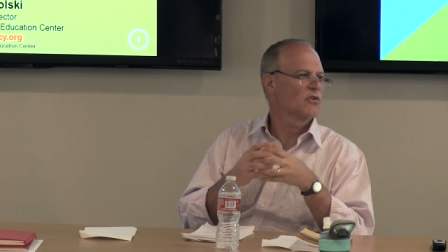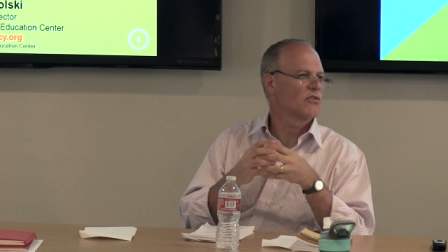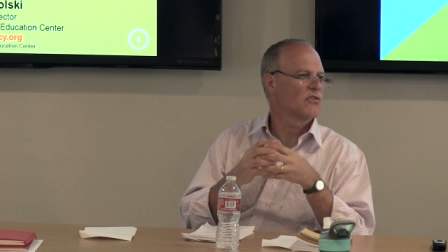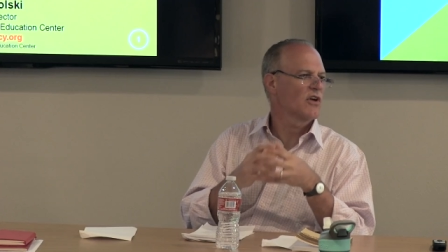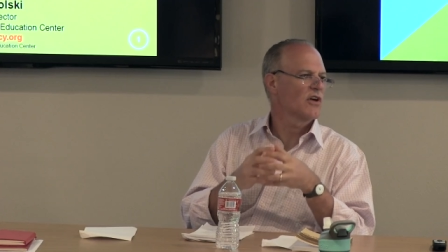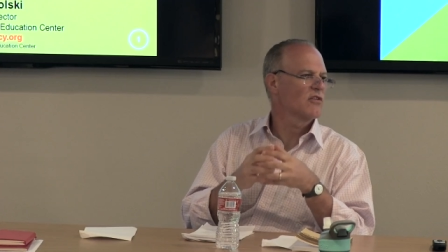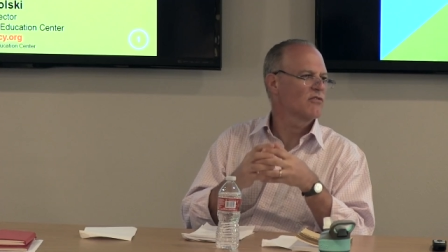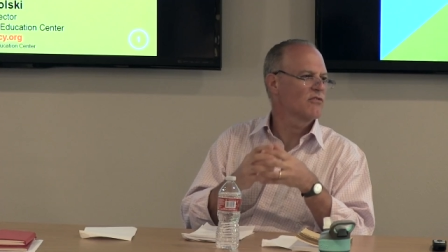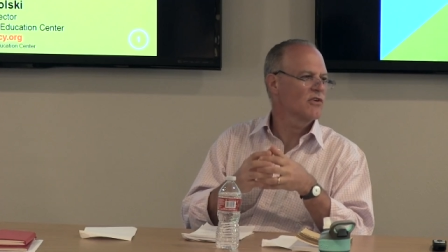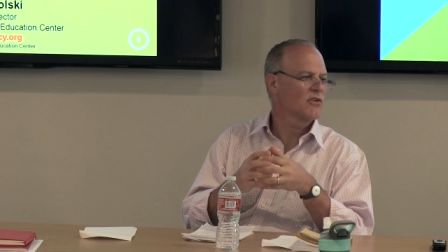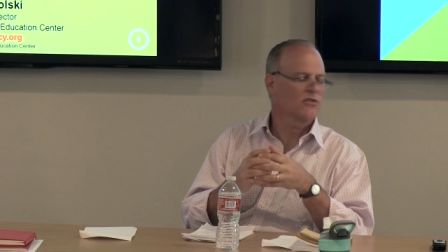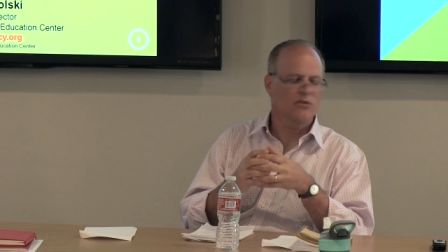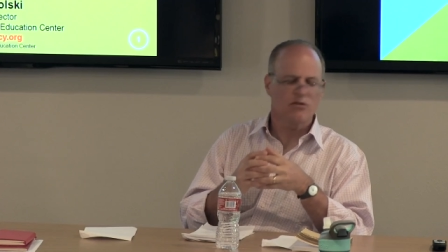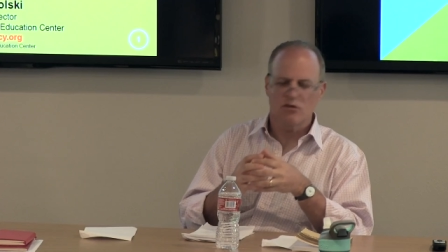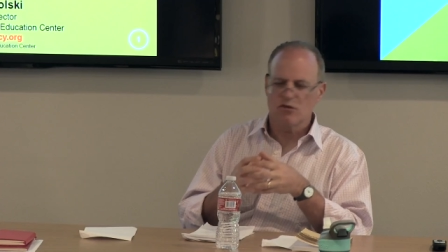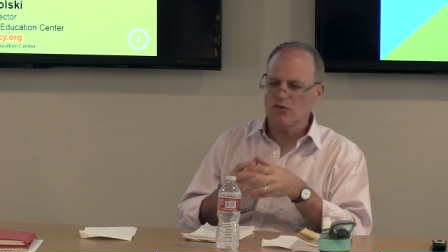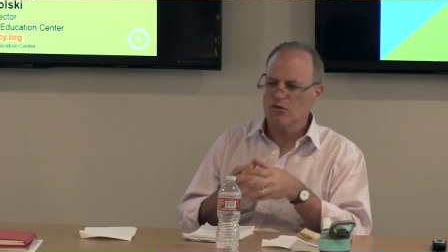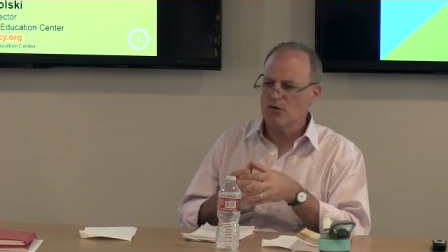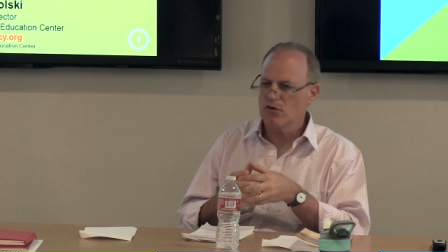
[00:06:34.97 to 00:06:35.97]
with tight
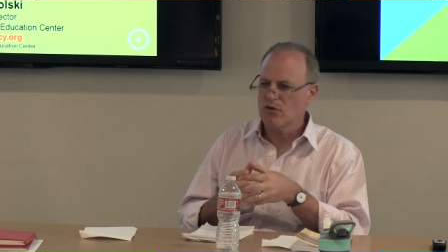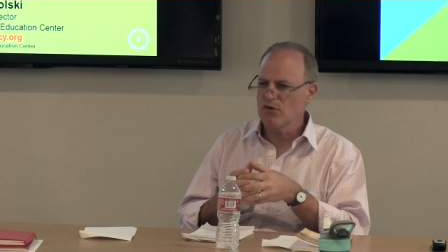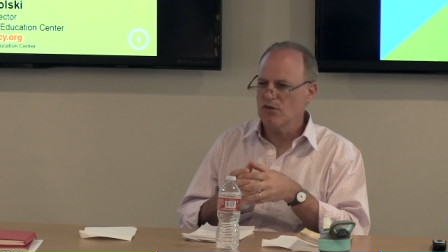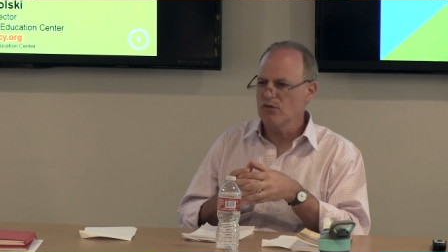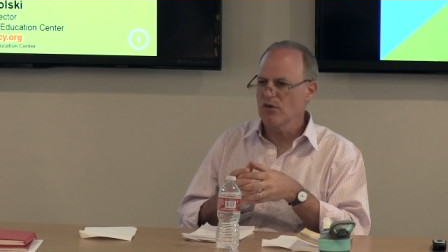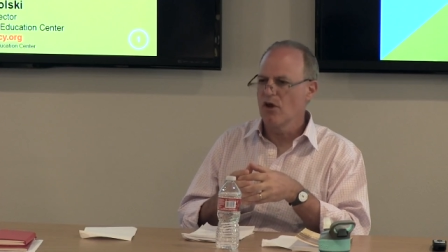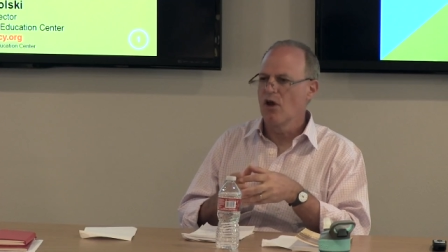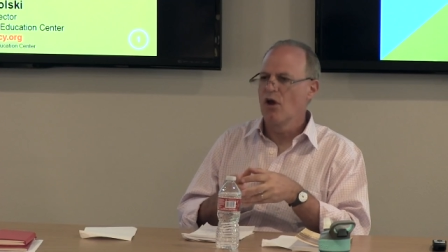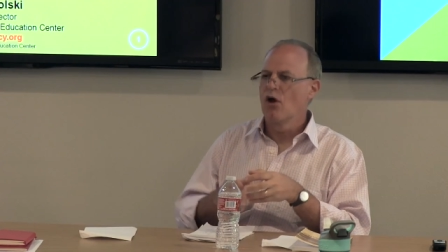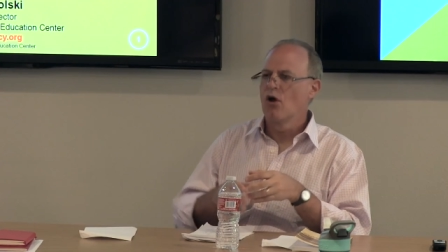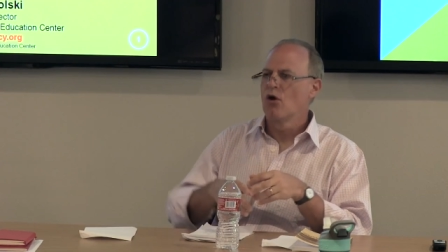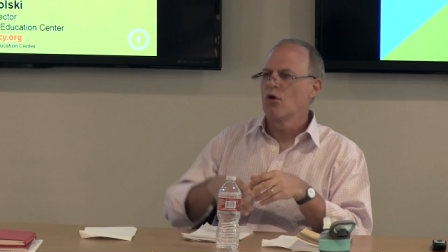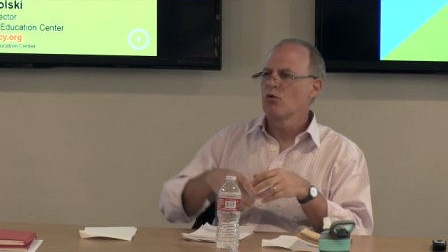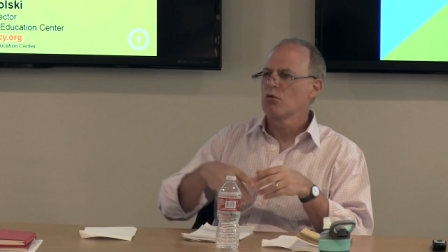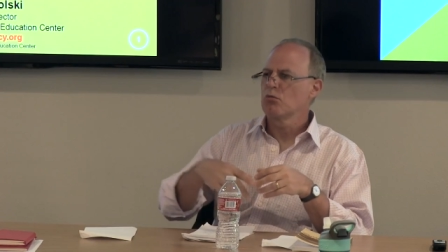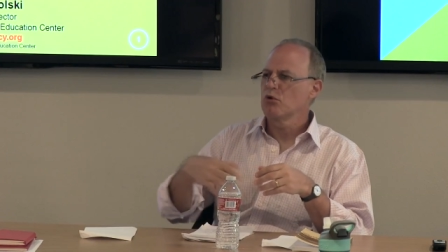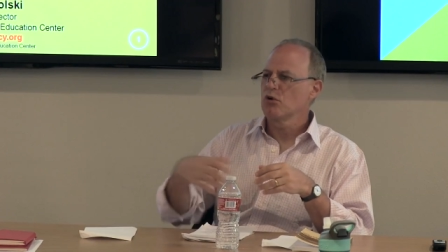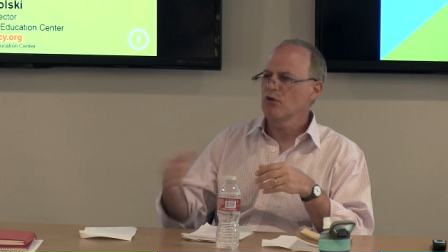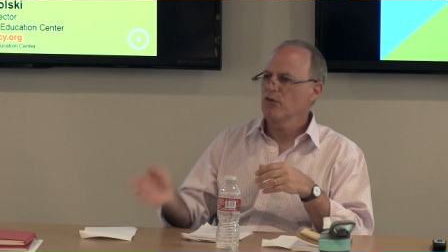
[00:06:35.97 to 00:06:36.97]
fiscal controls
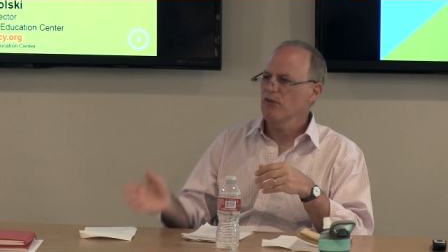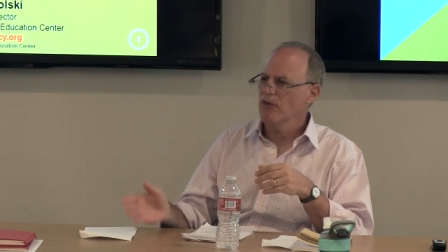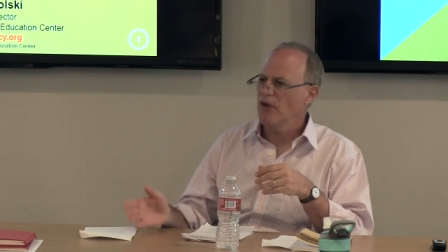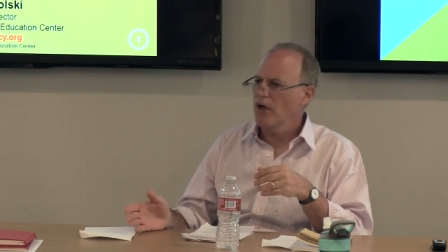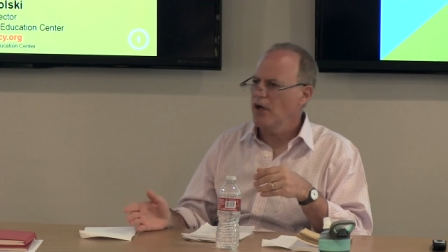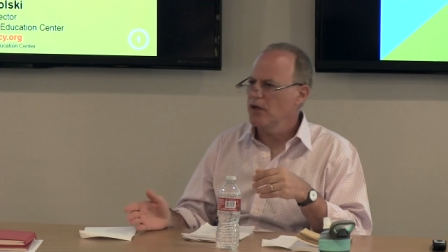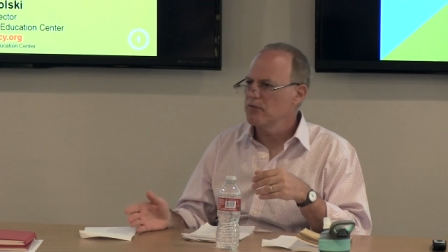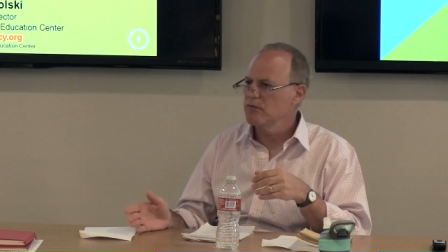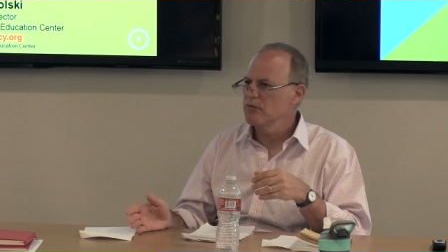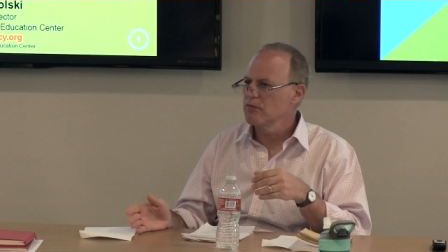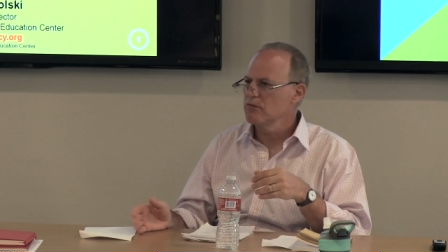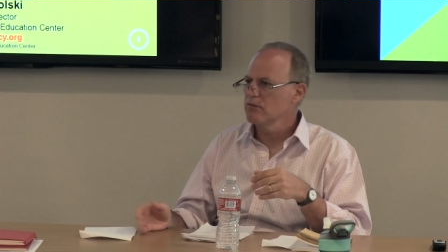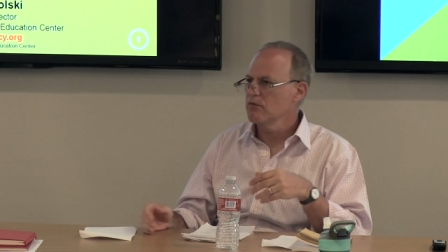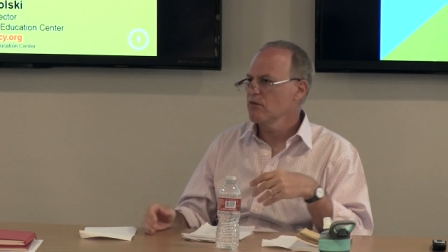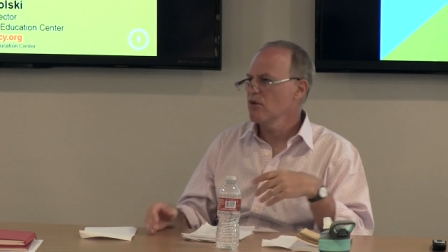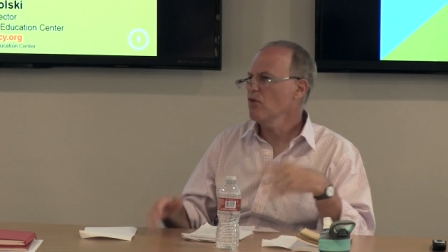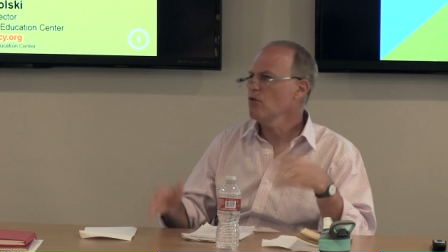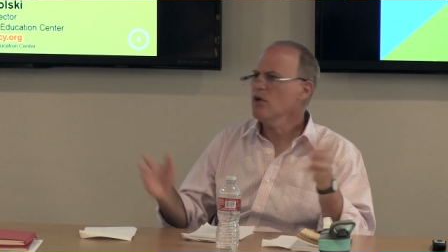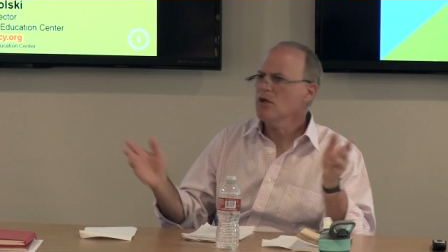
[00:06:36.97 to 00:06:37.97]
were put aside.
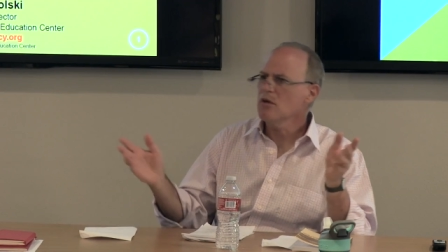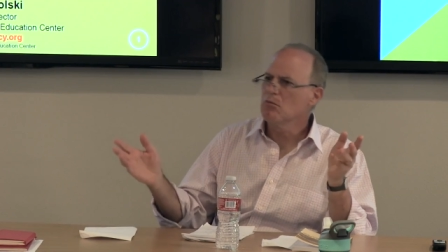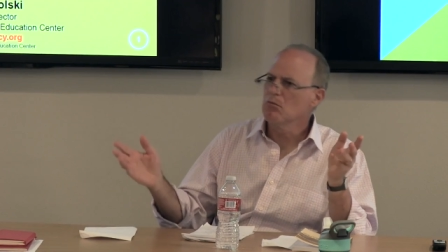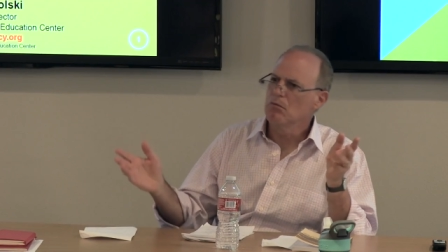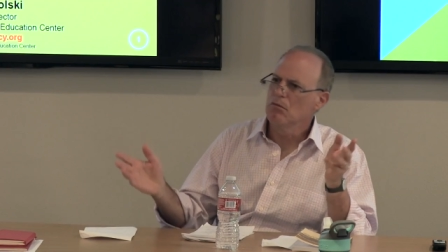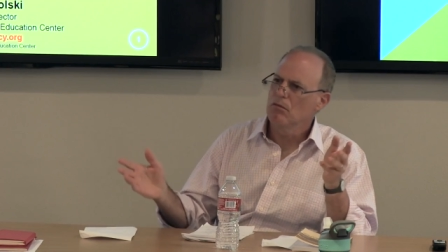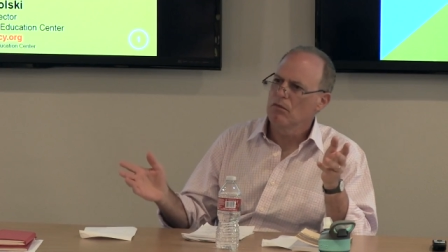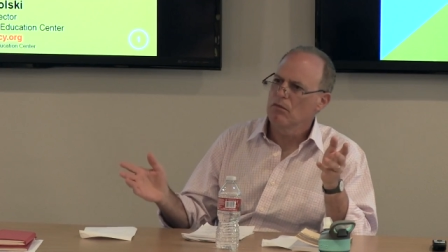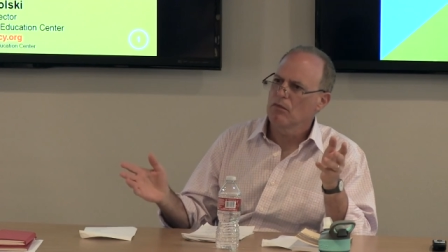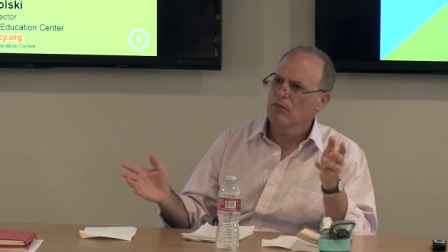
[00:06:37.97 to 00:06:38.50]
Don't need them.